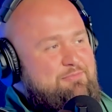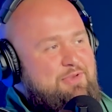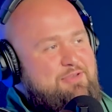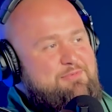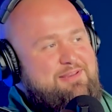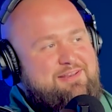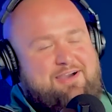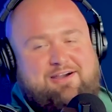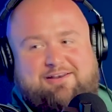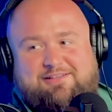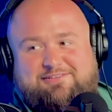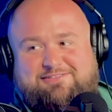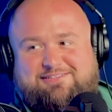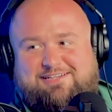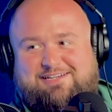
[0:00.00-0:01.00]
maybe not
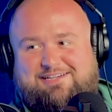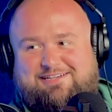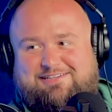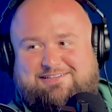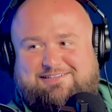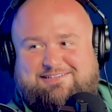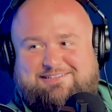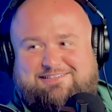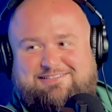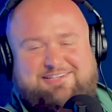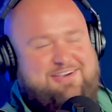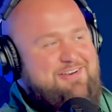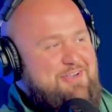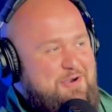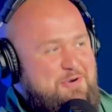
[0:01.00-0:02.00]
as
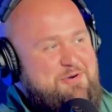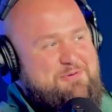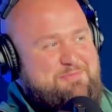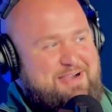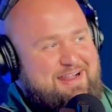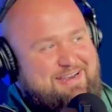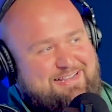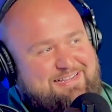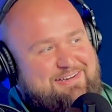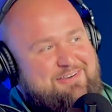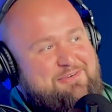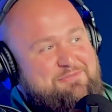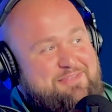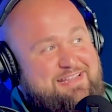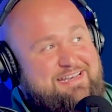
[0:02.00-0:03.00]
gun-ho about it.
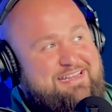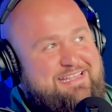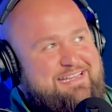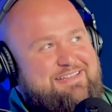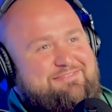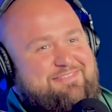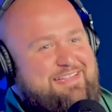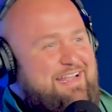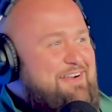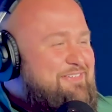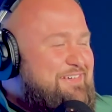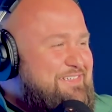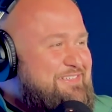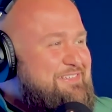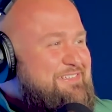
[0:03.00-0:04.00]
If they needed me, I
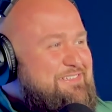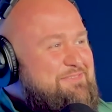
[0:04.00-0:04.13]
would do it.